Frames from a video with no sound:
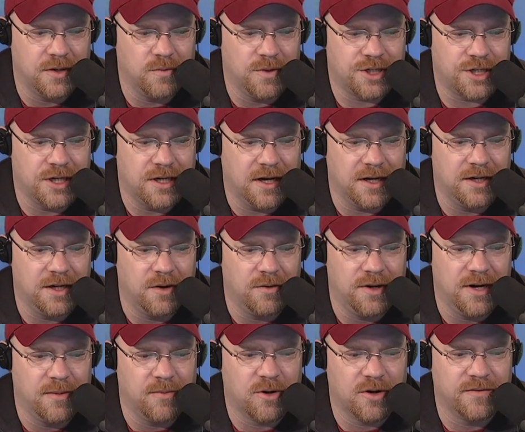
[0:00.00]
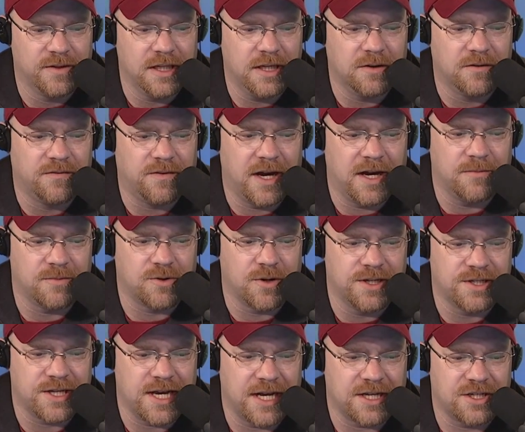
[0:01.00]
in which an unknown number of illegal firearm
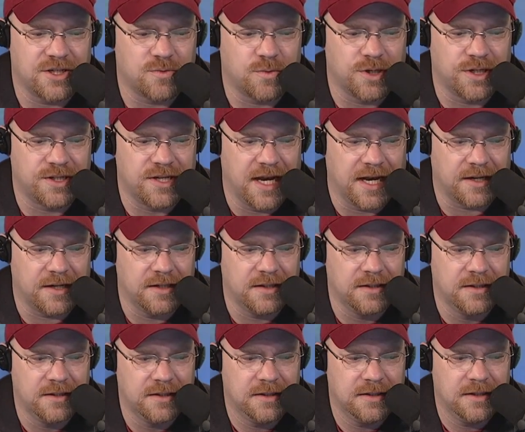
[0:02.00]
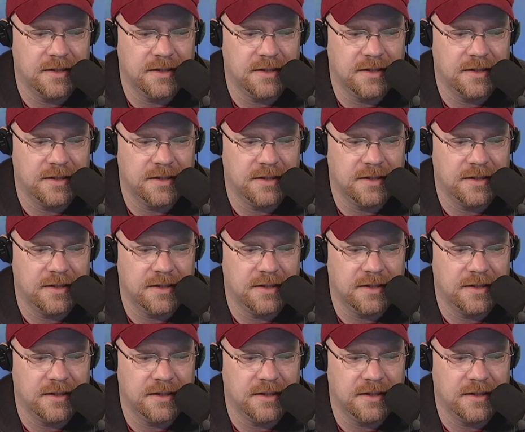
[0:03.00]
transactions were detected,